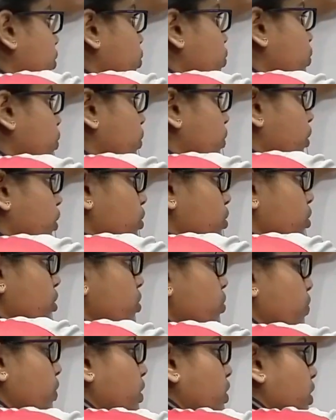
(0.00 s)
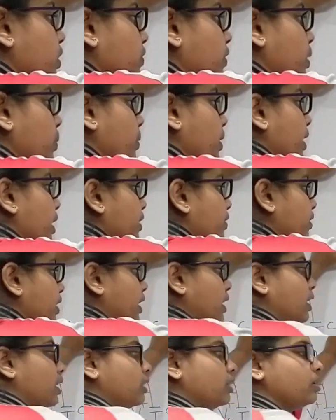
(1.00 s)
you close the switch, it will behave
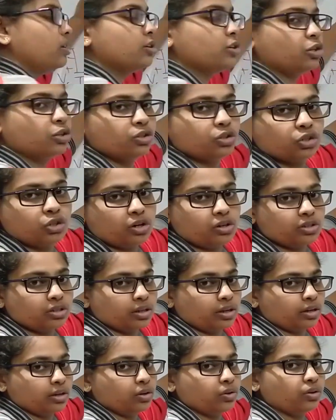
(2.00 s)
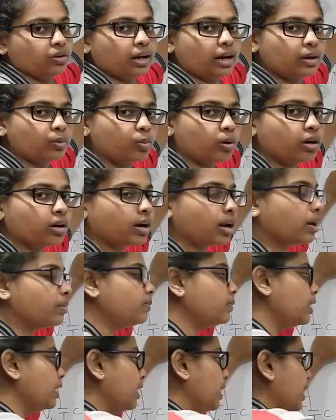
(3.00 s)
like a short circuit. At what time?
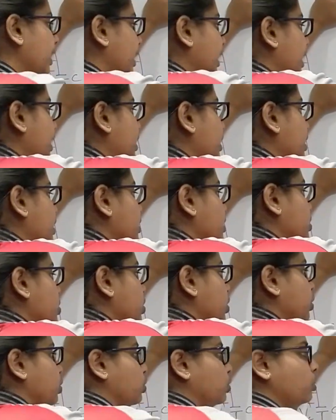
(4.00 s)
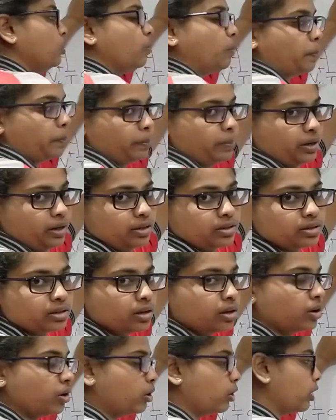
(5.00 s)
At zero
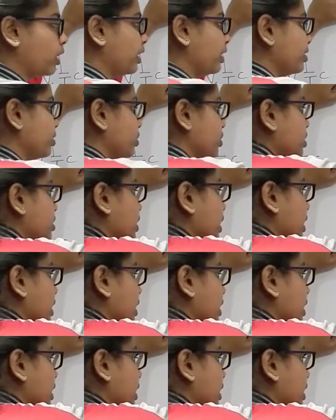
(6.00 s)
plus. Okay, so this